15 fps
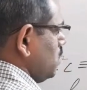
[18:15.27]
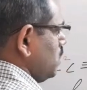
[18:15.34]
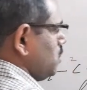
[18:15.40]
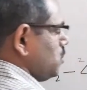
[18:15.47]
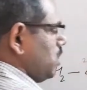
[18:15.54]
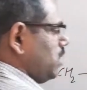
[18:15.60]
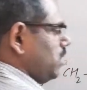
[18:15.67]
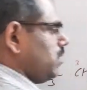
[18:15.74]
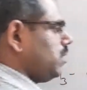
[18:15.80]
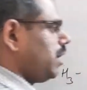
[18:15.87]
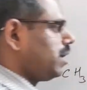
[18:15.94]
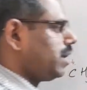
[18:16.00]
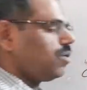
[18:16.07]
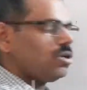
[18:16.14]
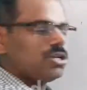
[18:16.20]
So I
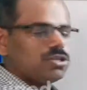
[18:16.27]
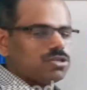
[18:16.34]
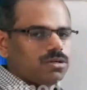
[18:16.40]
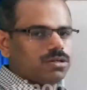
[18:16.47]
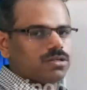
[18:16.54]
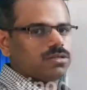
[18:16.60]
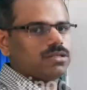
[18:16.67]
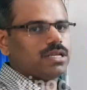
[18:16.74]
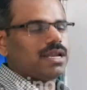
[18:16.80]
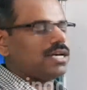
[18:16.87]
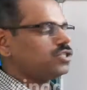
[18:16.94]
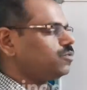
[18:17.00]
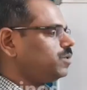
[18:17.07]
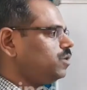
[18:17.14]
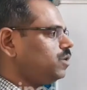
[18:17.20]
have already told you in the
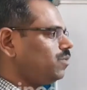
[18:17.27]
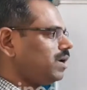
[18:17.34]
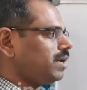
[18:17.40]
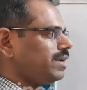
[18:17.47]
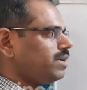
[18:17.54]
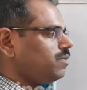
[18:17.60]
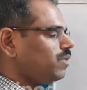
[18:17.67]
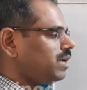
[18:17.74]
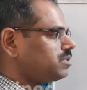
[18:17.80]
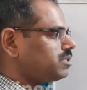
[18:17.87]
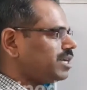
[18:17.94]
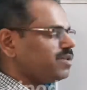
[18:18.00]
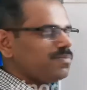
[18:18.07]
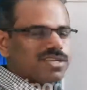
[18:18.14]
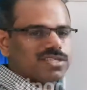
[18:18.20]
last video what does
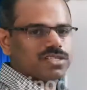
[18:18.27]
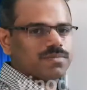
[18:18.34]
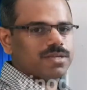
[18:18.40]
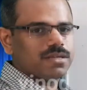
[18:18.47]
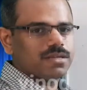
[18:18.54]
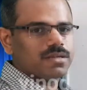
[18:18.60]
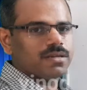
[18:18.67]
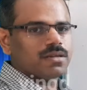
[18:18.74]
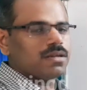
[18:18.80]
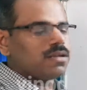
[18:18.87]
IUPAC mean?